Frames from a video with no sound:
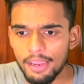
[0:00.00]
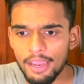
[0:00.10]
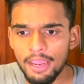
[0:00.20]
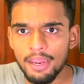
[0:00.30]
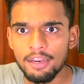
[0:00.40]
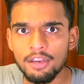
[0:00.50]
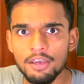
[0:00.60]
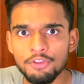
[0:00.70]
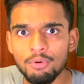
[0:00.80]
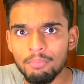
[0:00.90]
and
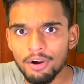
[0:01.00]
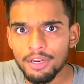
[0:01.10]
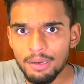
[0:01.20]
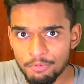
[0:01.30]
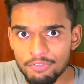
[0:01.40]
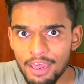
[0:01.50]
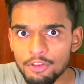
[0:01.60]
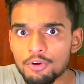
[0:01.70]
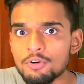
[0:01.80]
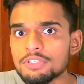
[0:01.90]
your market
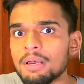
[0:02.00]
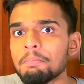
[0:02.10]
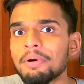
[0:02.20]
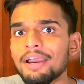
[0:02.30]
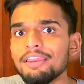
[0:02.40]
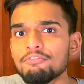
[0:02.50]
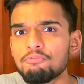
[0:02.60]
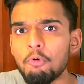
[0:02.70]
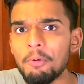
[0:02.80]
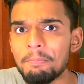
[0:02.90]
value goes up by
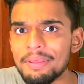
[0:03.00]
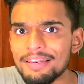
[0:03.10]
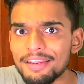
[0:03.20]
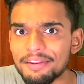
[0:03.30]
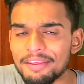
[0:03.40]
$4 billion.